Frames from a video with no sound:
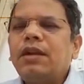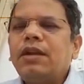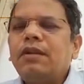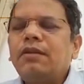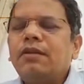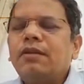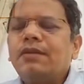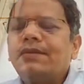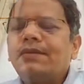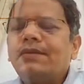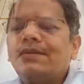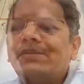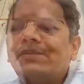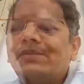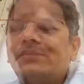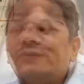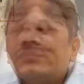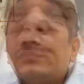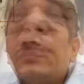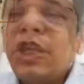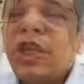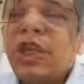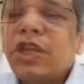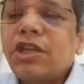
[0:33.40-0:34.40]
but
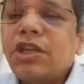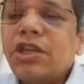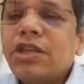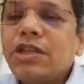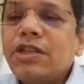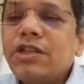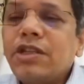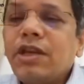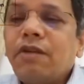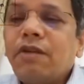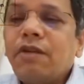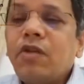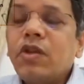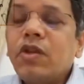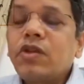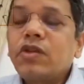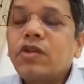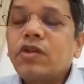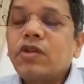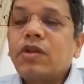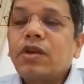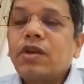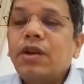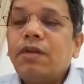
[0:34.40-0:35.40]
their limitations
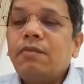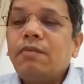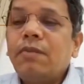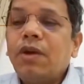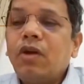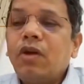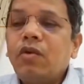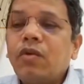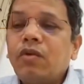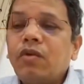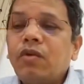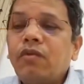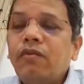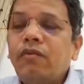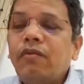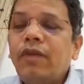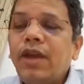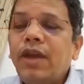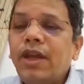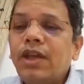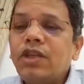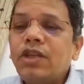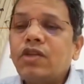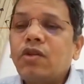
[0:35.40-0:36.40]
have also come out
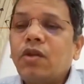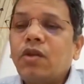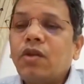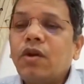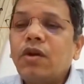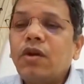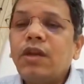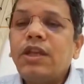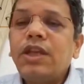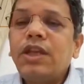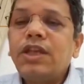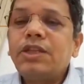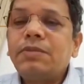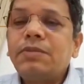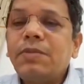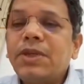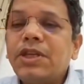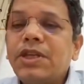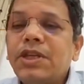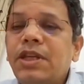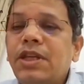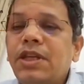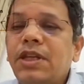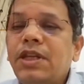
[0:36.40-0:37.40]
very strongly,
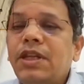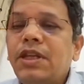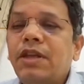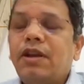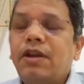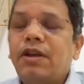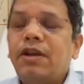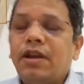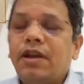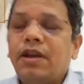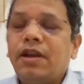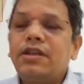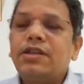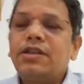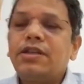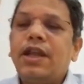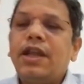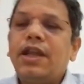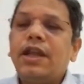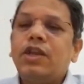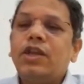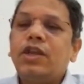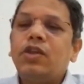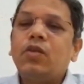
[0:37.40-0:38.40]
especially in the
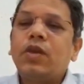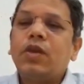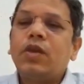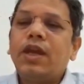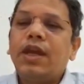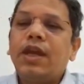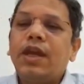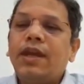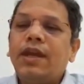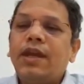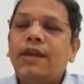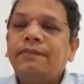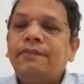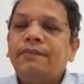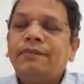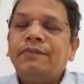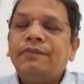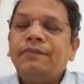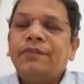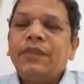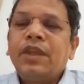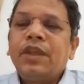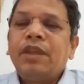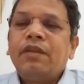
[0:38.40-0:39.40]
countries like UK,
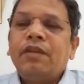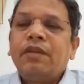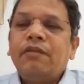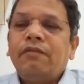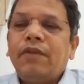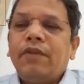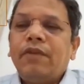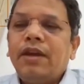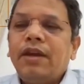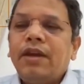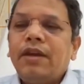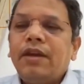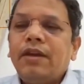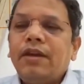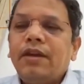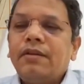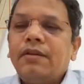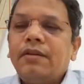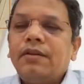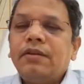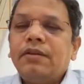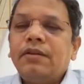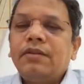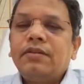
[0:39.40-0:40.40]

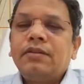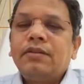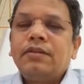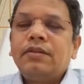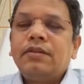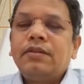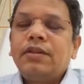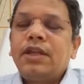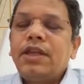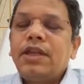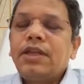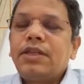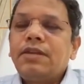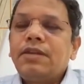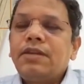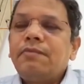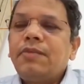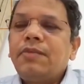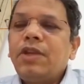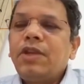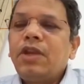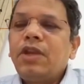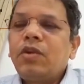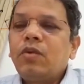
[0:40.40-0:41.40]
where they
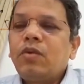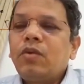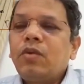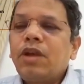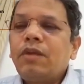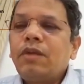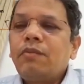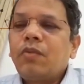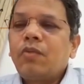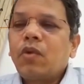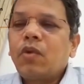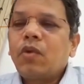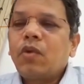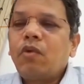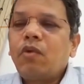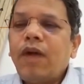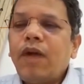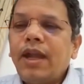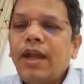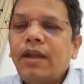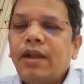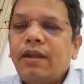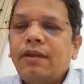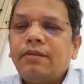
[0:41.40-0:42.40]
simply couldn't
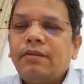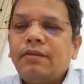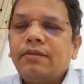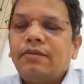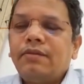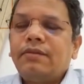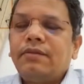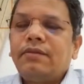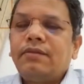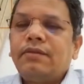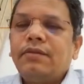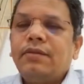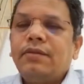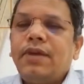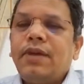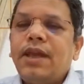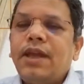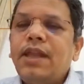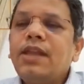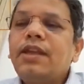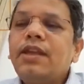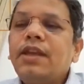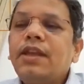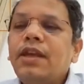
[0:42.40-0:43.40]
provide
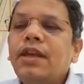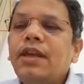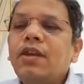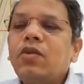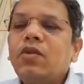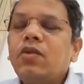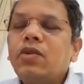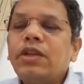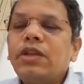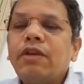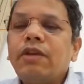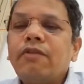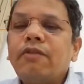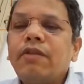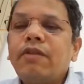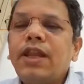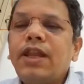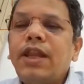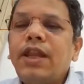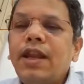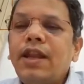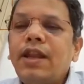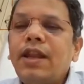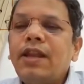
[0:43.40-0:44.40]
uh, healthcare to
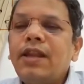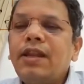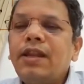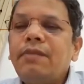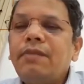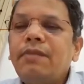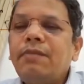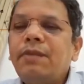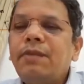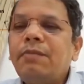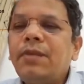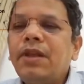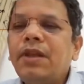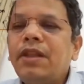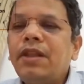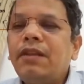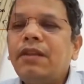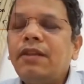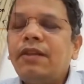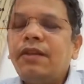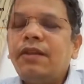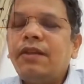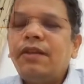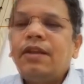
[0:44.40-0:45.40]
several elderly
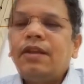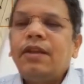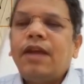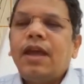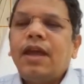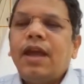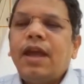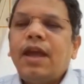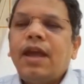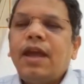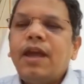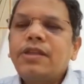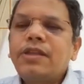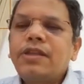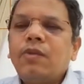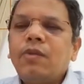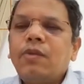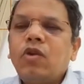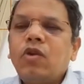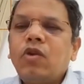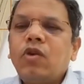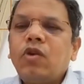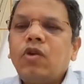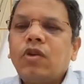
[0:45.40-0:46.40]
people. And the
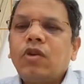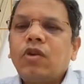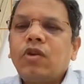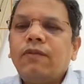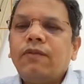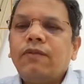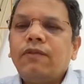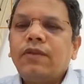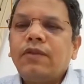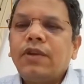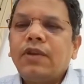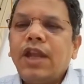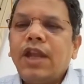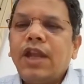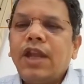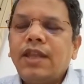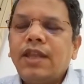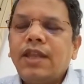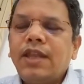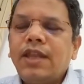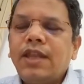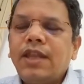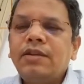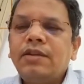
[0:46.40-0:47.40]
large amount of
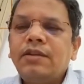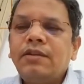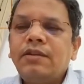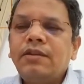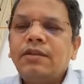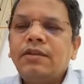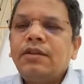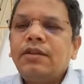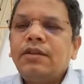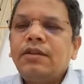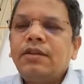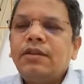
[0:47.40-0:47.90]
deaths